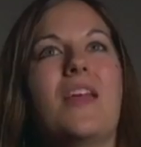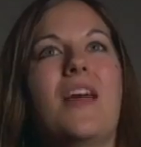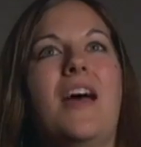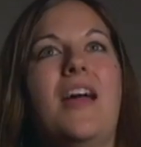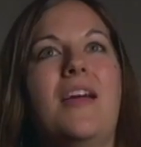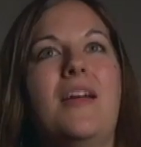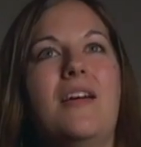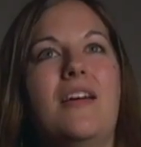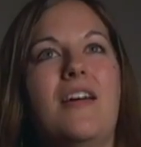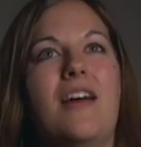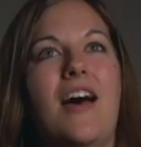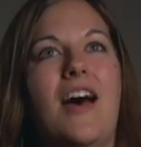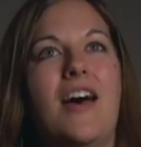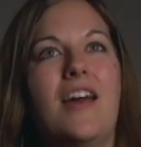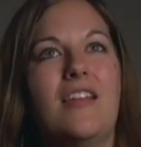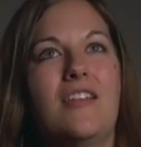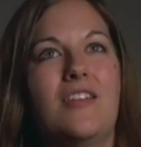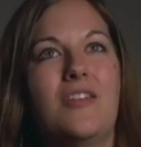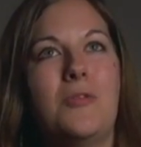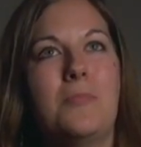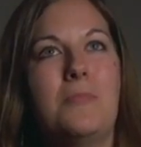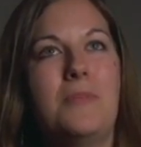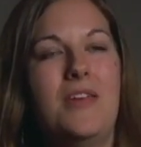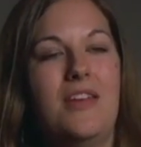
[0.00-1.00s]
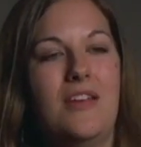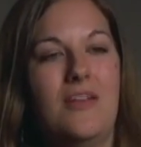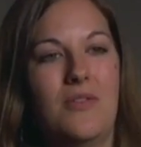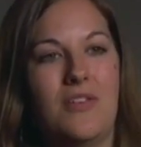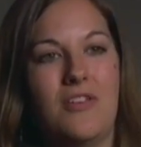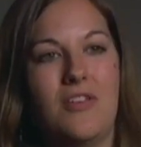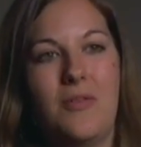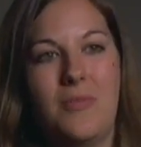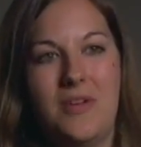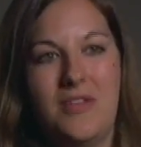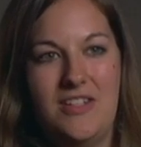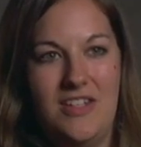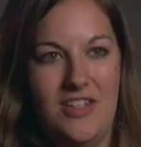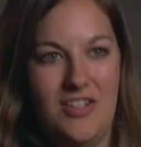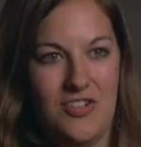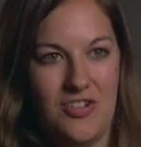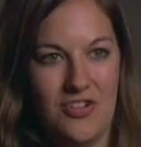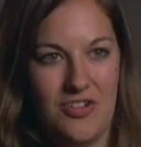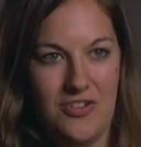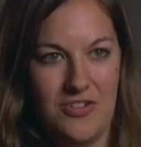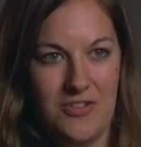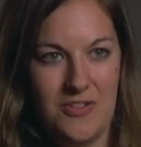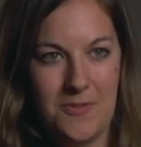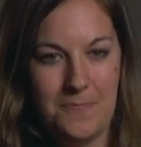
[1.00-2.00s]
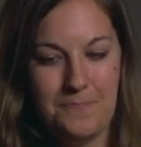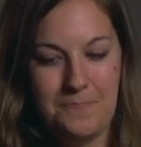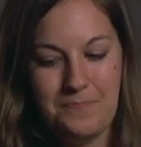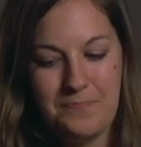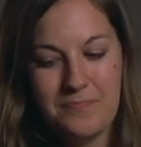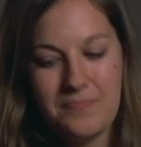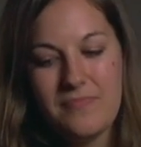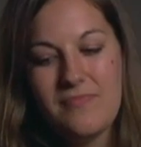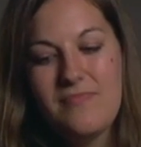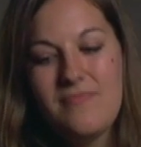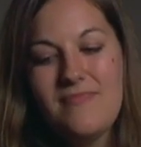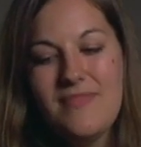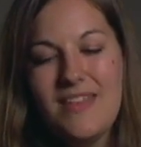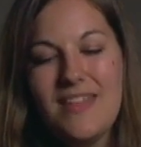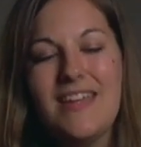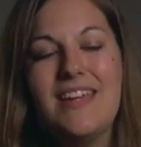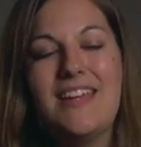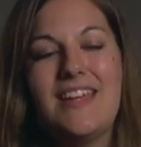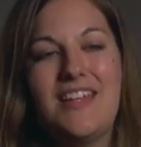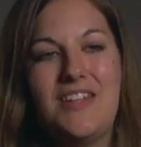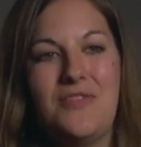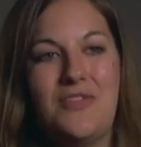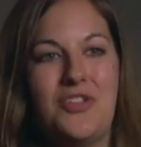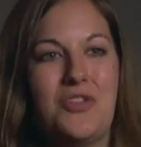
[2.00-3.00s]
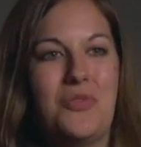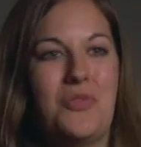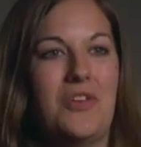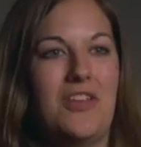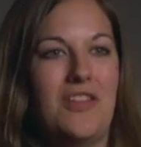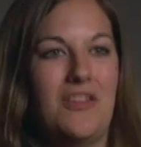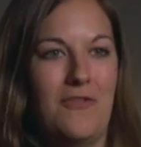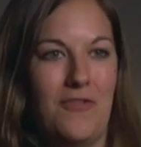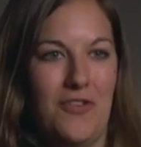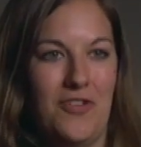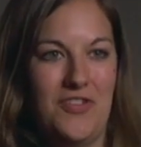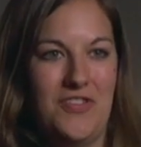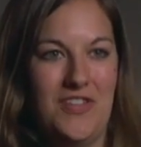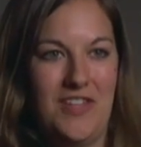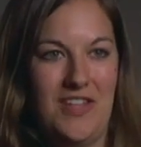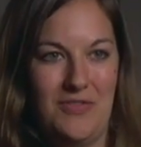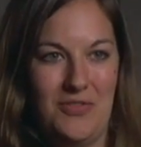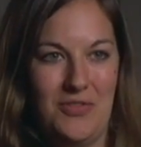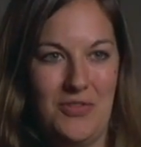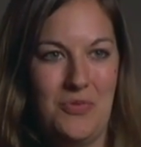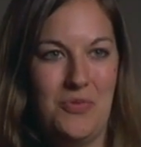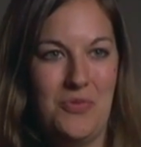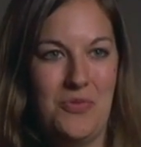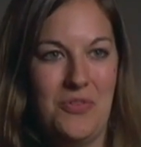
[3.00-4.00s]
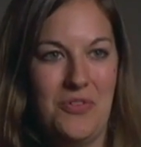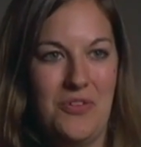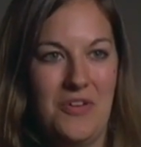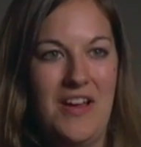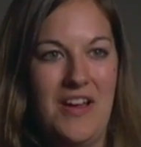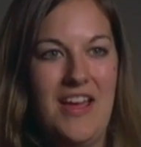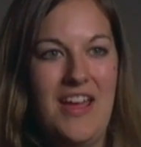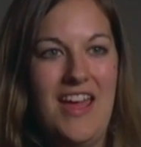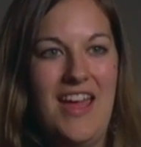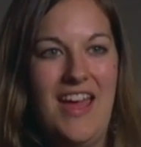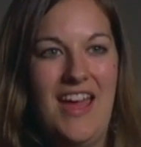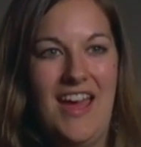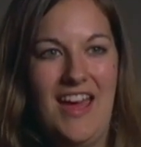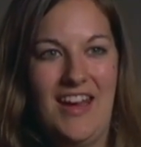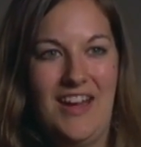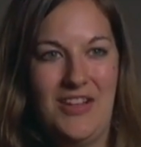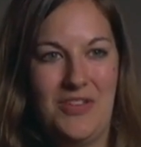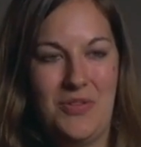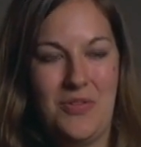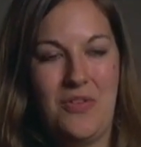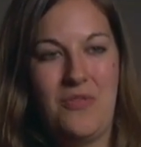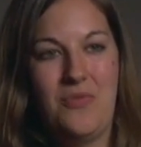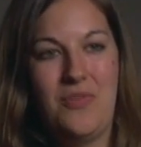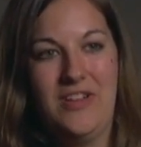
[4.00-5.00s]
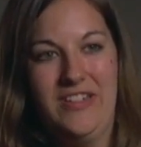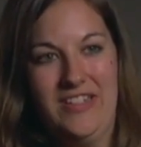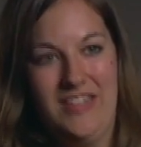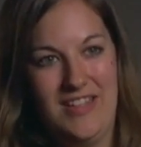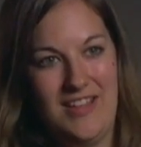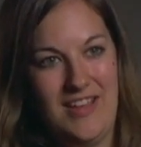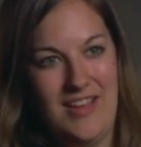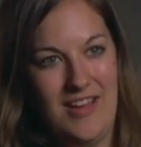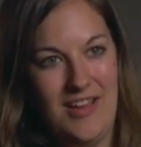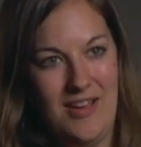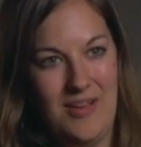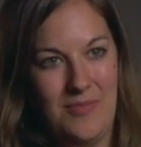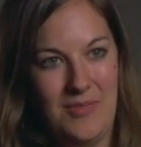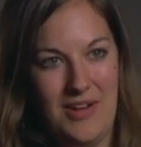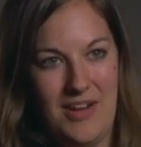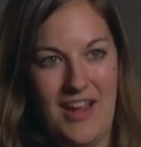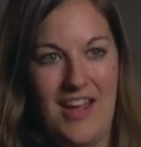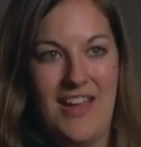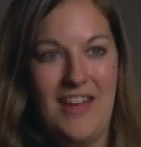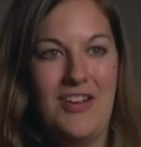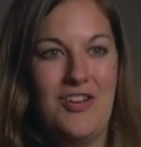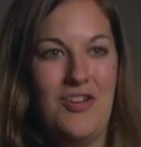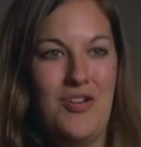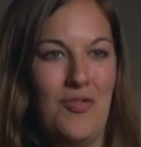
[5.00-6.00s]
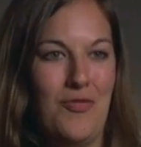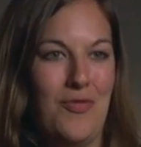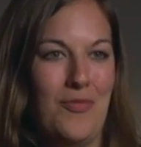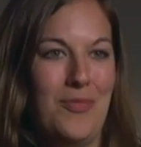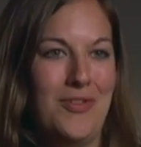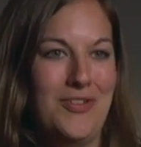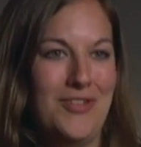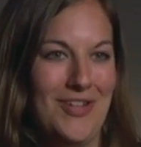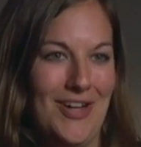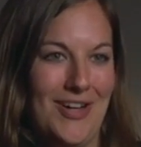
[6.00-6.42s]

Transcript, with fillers: I had a little meeting with all my teachers like individually the first day of school and i sort of went to them and i had a note from the